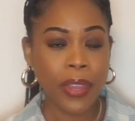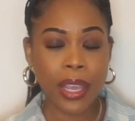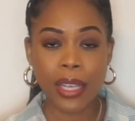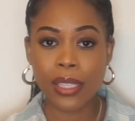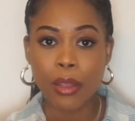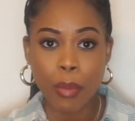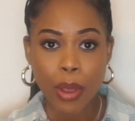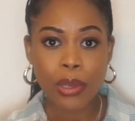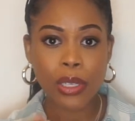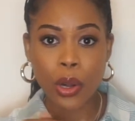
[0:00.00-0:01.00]
It's the
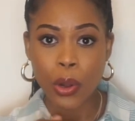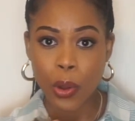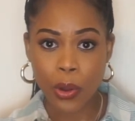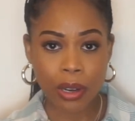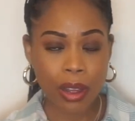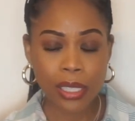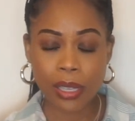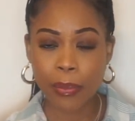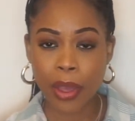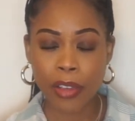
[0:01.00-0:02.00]
most
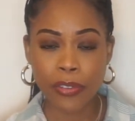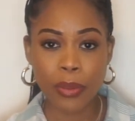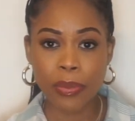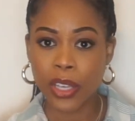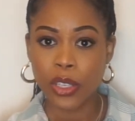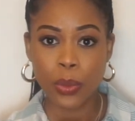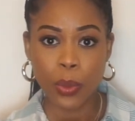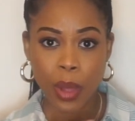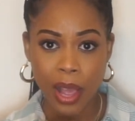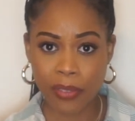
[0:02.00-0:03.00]
long-lasting perfume that you
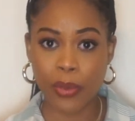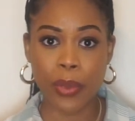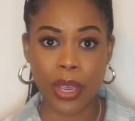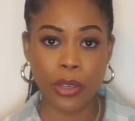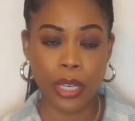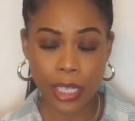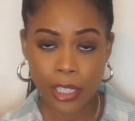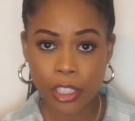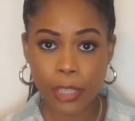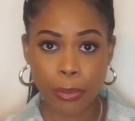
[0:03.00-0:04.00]
will ever wear. You can
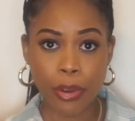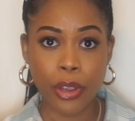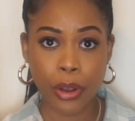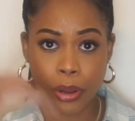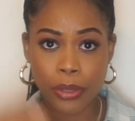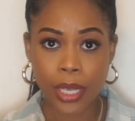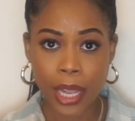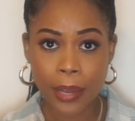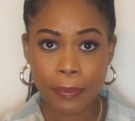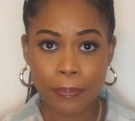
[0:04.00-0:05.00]
literally spray your coat
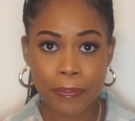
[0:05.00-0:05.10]
today.